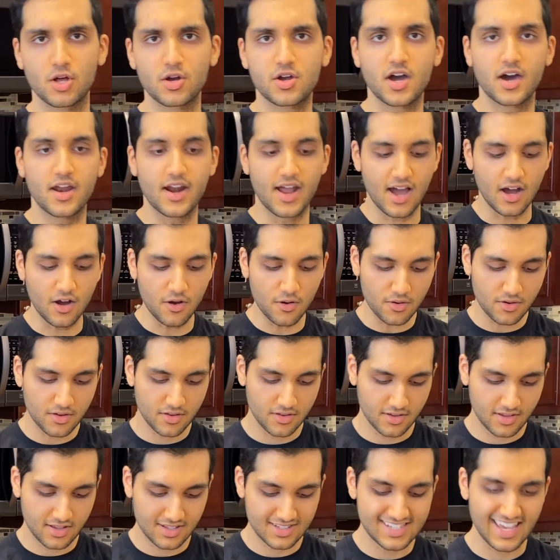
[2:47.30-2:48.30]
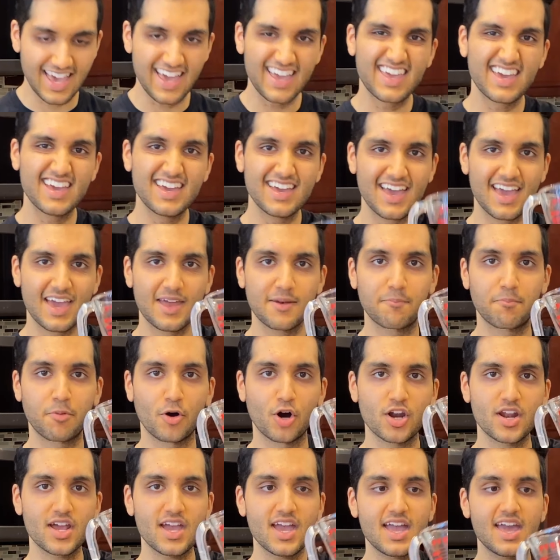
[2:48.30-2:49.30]
cut out, take it and
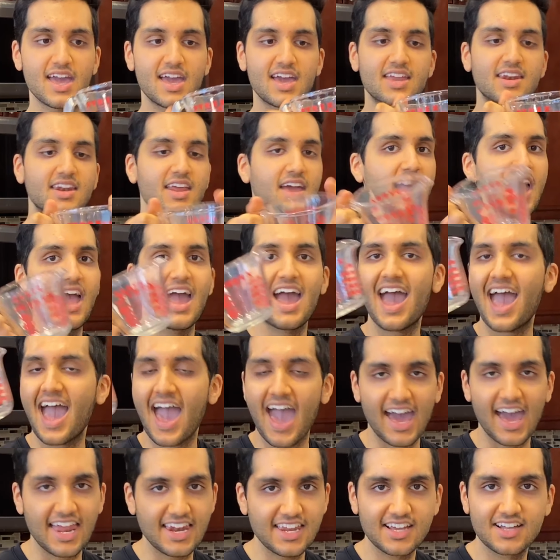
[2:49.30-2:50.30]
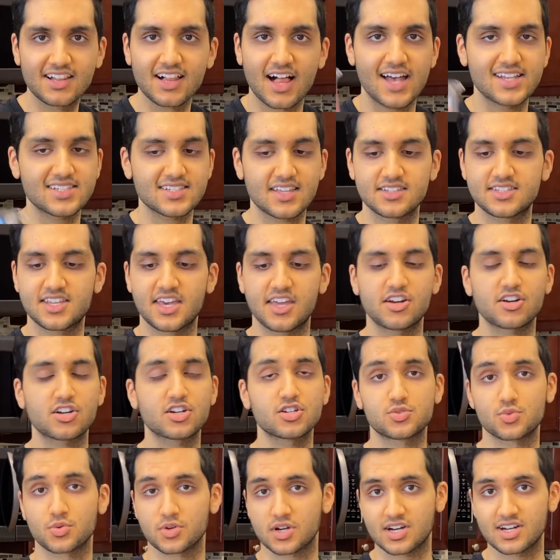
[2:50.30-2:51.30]
put it in any glass container
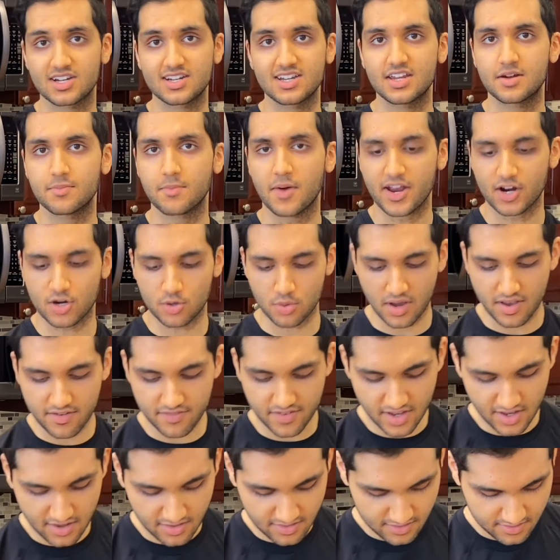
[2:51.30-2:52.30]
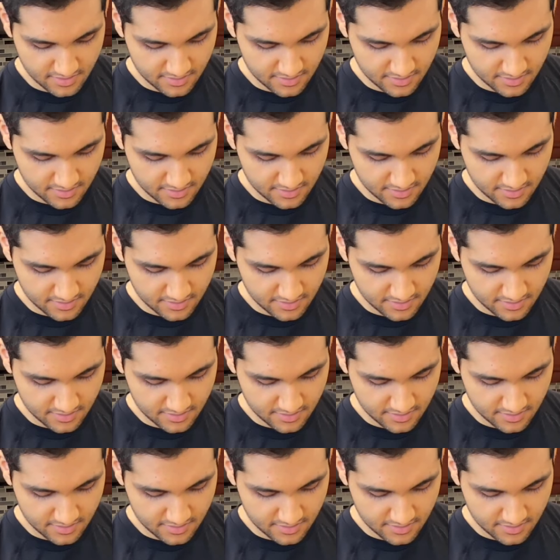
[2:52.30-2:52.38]
because we're gonna need to microwave it.